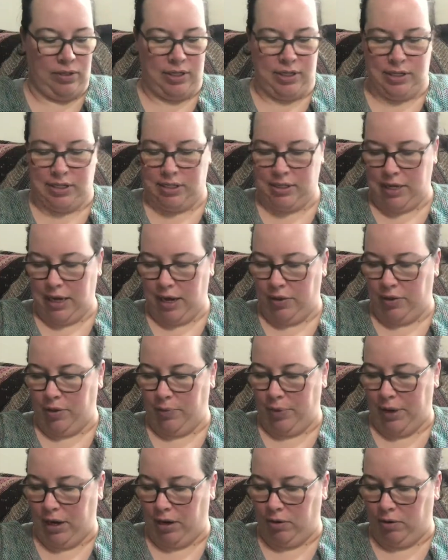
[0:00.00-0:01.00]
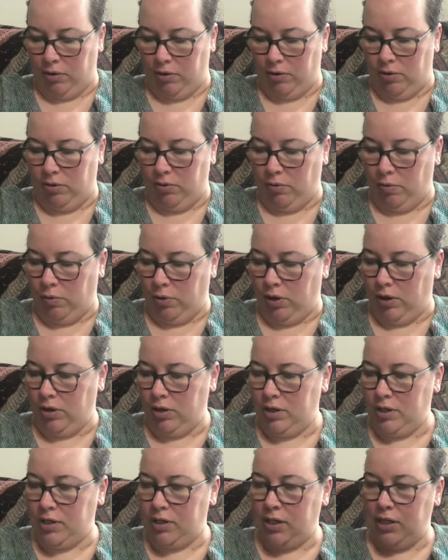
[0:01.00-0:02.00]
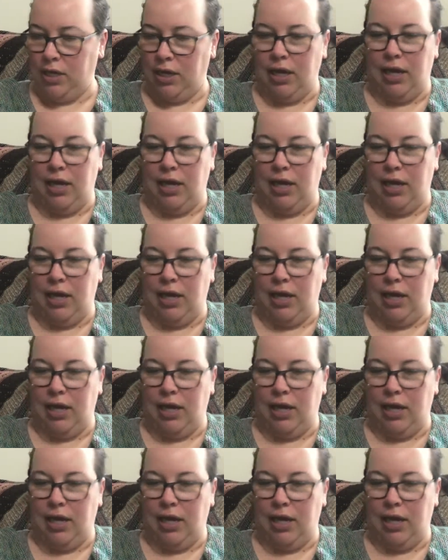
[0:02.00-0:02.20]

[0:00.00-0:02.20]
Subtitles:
is how the pattern works.